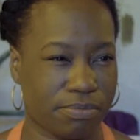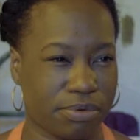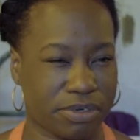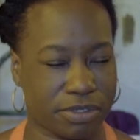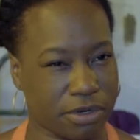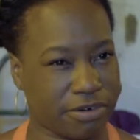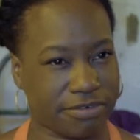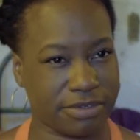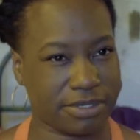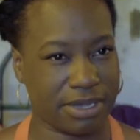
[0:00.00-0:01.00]

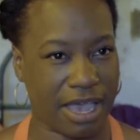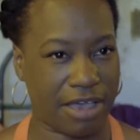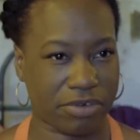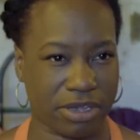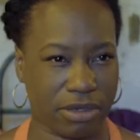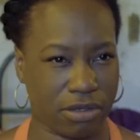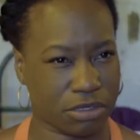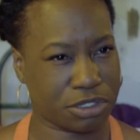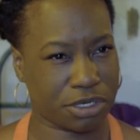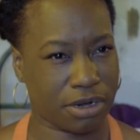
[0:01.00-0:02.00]
preserves African
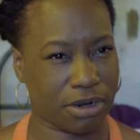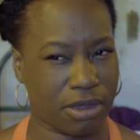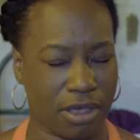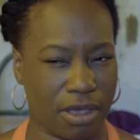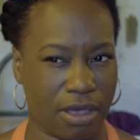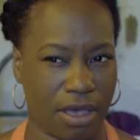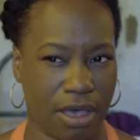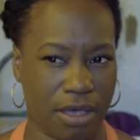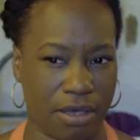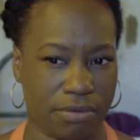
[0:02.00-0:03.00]
culture.
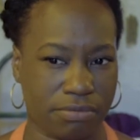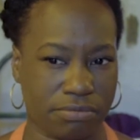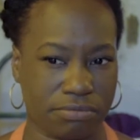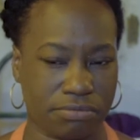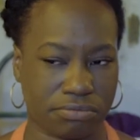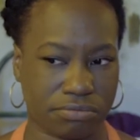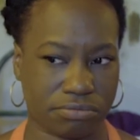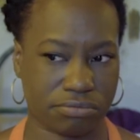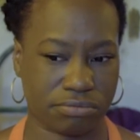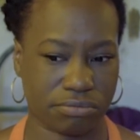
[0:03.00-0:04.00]
Um,
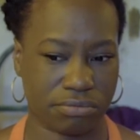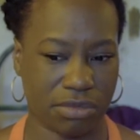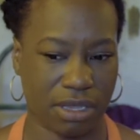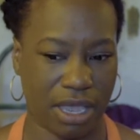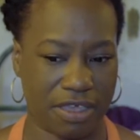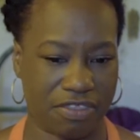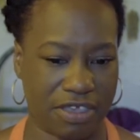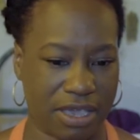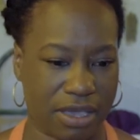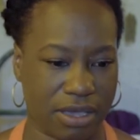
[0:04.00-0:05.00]
I
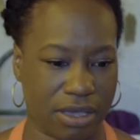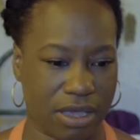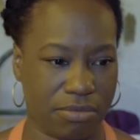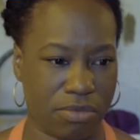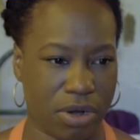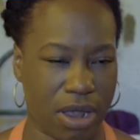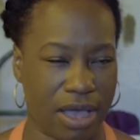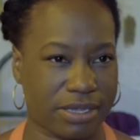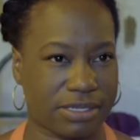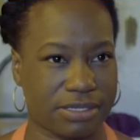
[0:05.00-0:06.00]
think a more
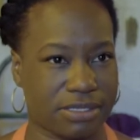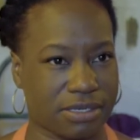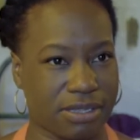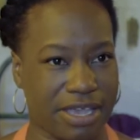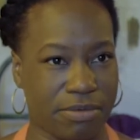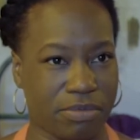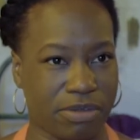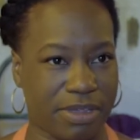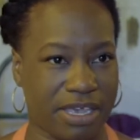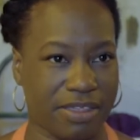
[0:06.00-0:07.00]
honest claim
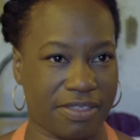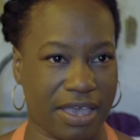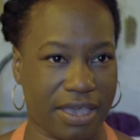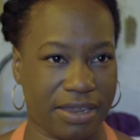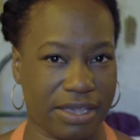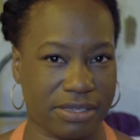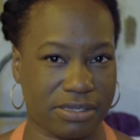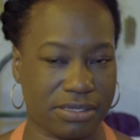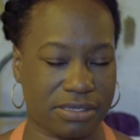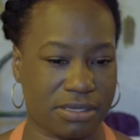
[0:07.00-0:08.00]
would be that
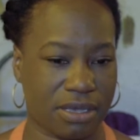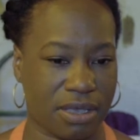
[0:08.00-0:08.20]
it's